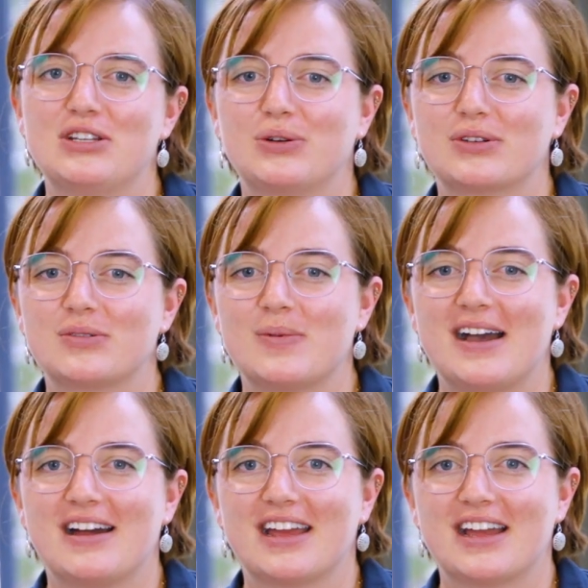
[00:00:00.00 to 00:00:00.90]
talked
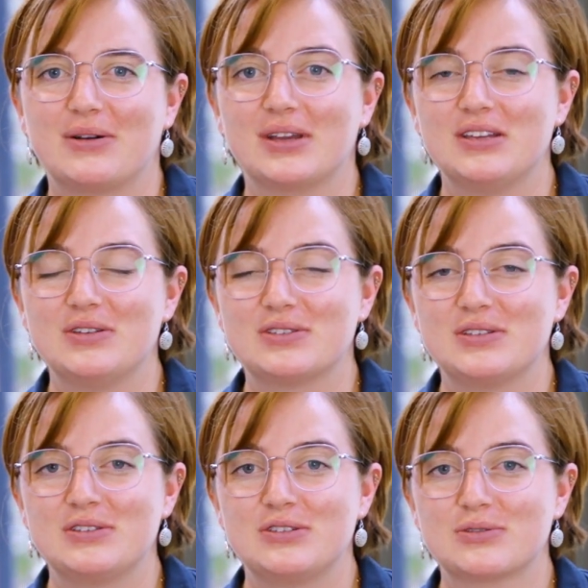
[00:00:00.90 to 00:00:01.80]
about how he
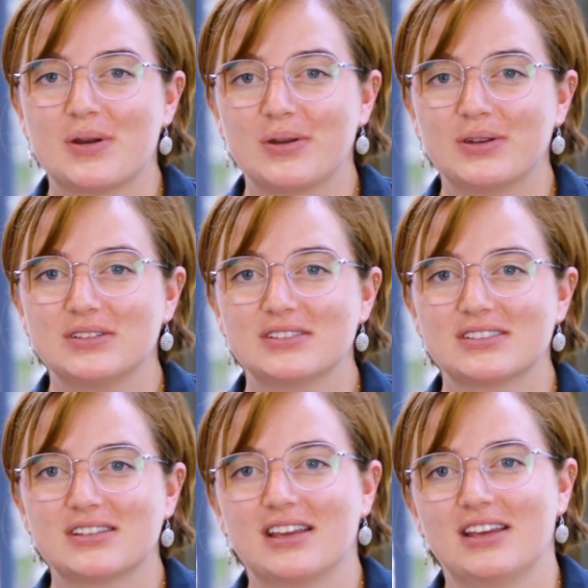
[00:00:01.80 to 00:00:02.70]
uses
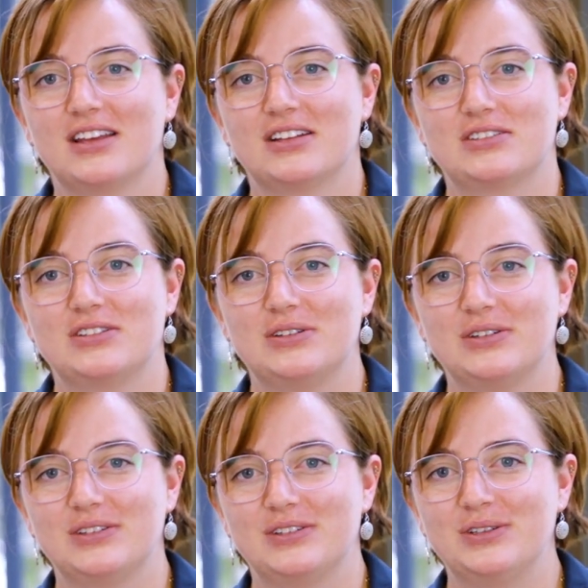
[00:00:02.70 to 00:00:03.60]
drones
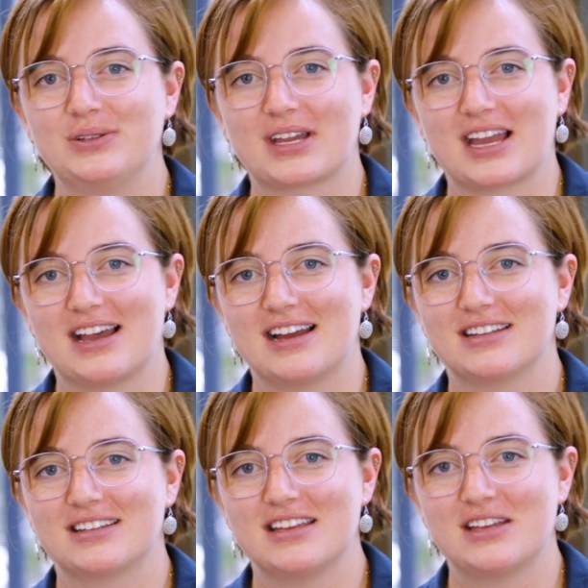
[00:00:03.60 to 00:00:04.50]
to look
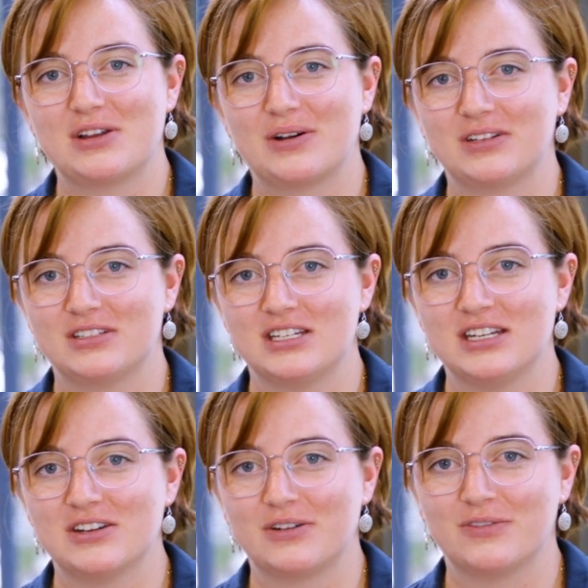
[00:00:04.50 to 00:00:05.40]
at the
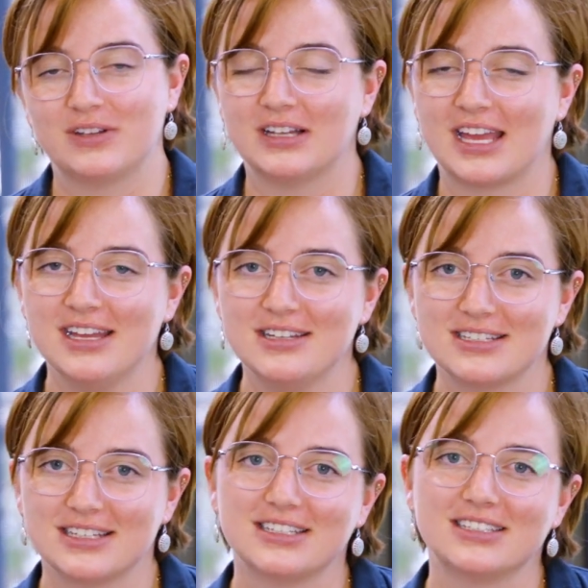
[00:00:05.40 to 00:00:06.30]
ecology of the land.